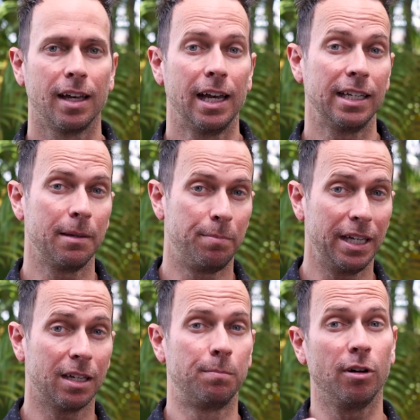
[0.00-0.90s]
And a
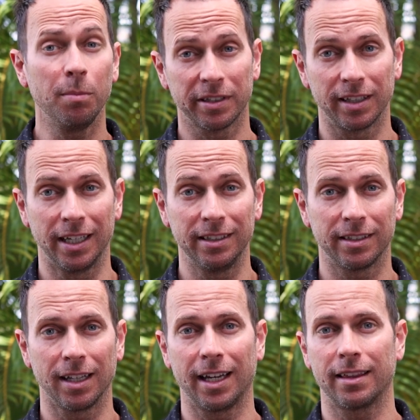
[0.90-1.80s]
big bulbous lens
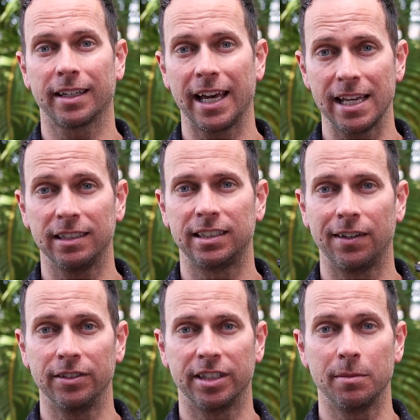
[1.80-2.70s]
like the Canon
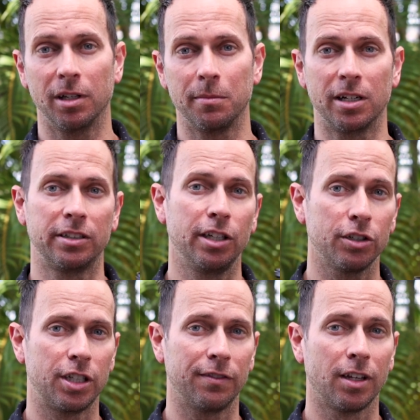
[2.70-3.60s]
17mm tilt
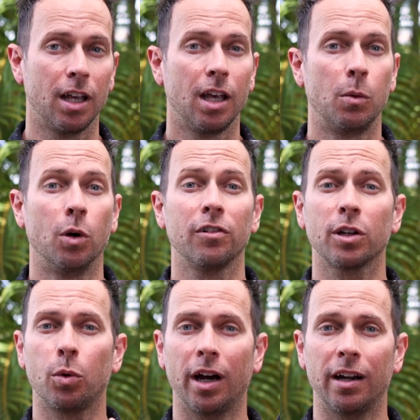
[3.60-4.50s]
shift will
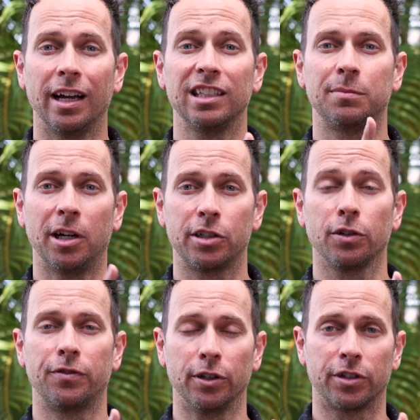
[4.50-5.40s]
require a special
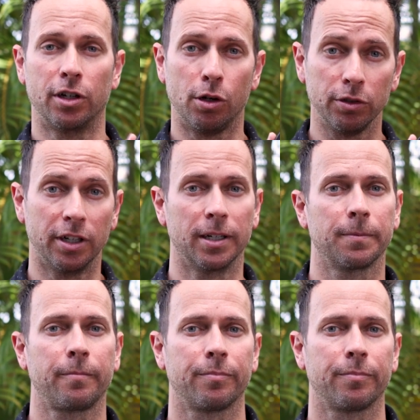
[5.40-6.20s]
filter holder.